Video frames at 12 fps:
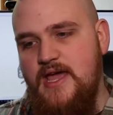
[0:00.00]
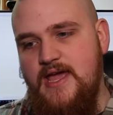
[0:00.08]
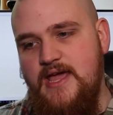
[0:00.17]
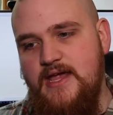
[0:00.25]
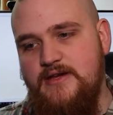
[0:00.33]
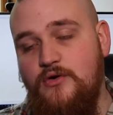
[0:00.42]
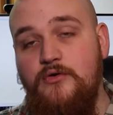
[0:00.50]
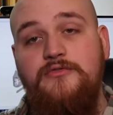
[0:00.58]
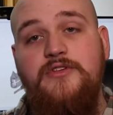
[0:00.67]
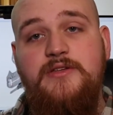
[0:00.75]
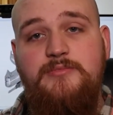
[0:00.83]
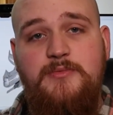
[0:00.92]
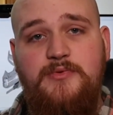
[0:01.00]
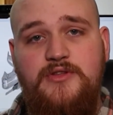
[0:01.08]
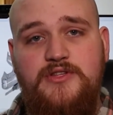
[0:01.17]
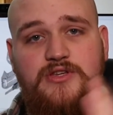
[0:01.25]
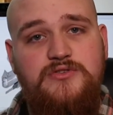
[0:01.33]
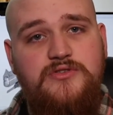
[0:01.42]
And hopefully people
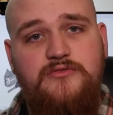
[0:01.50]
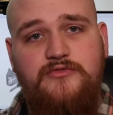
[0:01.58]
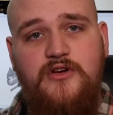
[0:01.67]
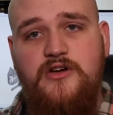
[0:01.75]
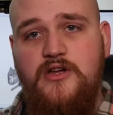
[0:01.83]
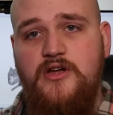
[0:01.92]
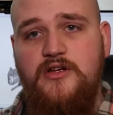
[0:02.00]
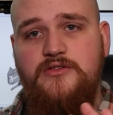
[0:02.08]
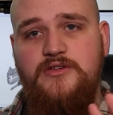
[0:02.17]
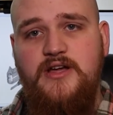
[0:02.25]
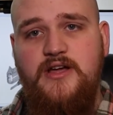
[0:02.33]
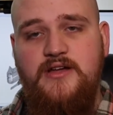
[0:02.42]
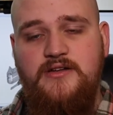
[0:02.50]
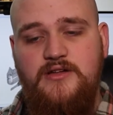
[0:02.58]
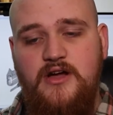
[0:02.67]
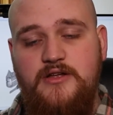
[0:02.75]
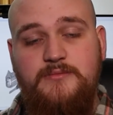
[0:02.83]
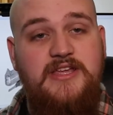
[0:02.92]
on the YouTube front
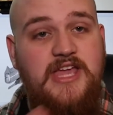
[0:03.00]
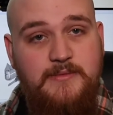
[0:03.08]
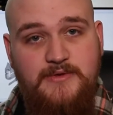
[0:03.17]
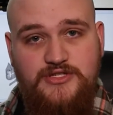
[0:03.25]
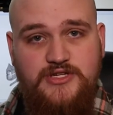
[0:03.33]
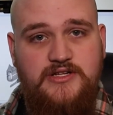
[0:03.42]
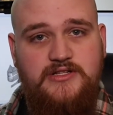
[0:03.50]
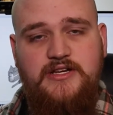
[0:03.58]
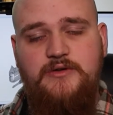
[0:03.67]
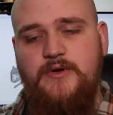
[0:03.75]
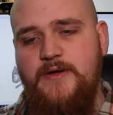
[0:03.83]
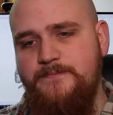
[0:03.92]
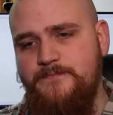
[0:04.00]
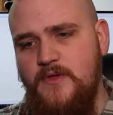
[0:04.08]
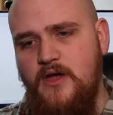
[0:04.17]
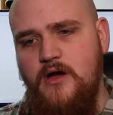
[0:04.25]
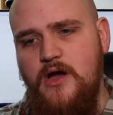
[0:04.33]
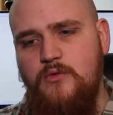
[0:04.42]
on my gaming channel anyway,
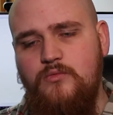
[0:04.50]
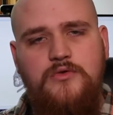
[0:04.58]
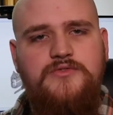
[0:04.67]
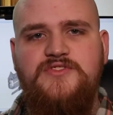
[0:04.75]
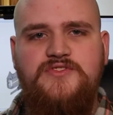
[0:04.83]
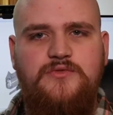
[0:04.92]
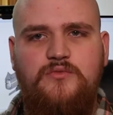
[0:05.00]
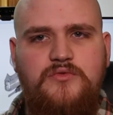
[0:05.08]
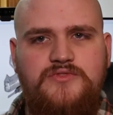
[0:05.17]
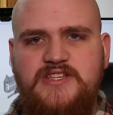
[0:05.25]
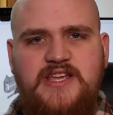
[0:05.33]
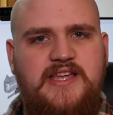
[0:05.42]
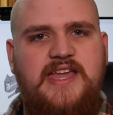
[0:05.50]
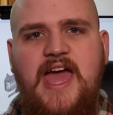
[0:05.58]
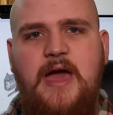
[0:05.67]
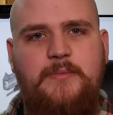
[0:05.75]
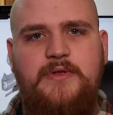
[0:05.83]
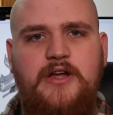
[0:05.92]
won't see a
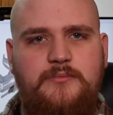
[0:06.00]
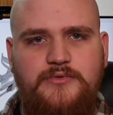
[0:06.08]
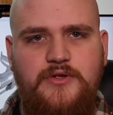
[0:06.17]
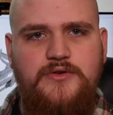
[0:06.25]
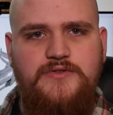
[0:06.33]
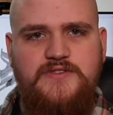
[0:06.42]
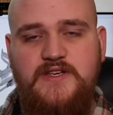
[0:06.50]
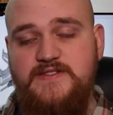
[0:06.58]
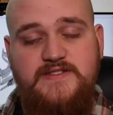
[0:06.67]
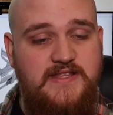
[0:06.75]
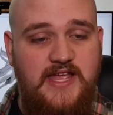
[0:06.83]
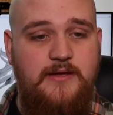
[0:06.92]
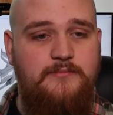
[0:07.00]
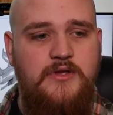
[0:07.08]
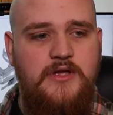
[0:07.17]
gap in uploads, because to them,